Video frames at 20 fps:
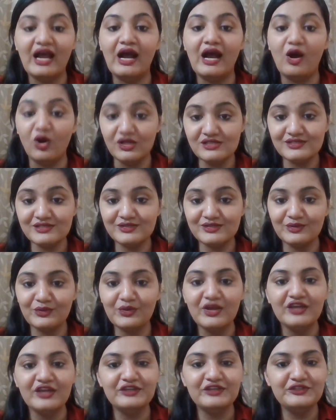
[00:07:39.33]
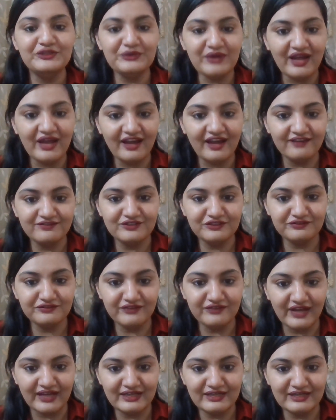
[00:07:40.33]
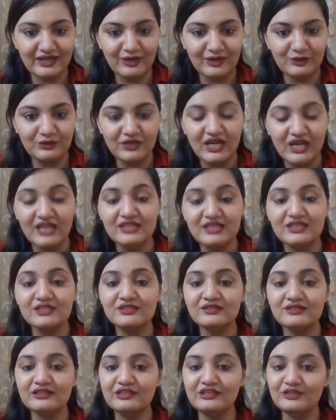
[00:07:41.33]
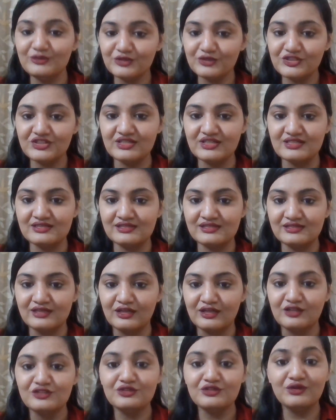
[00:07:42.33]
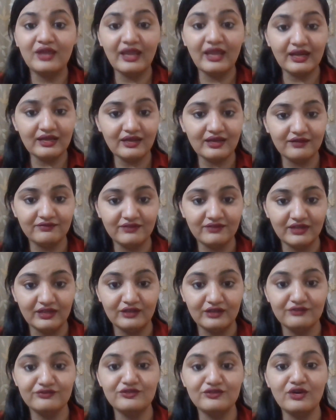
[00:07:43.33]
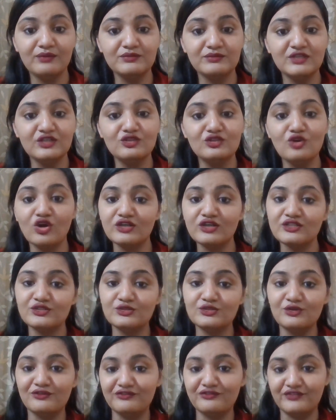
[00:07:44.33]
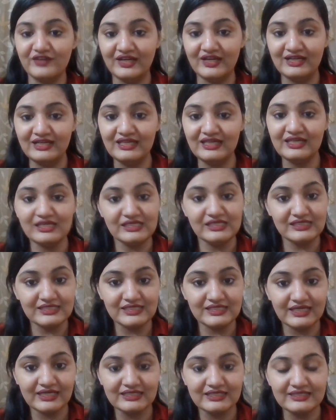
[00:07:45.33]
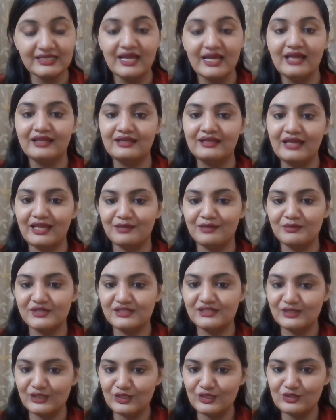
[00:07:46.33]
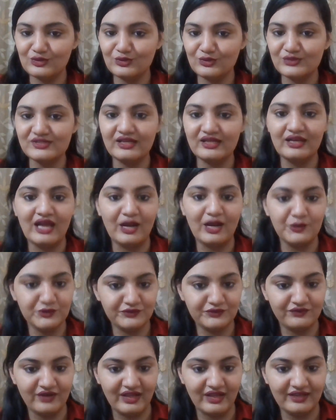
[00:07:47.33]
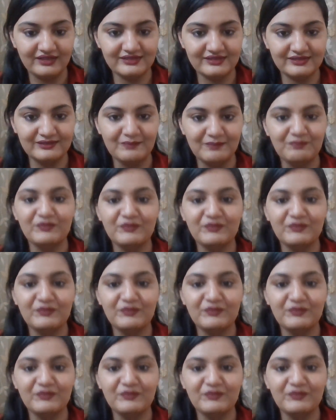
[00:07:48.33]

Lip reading: Also, you have to find out the solutions to get away from the not so friendly insects like mosquitoes and houseflies.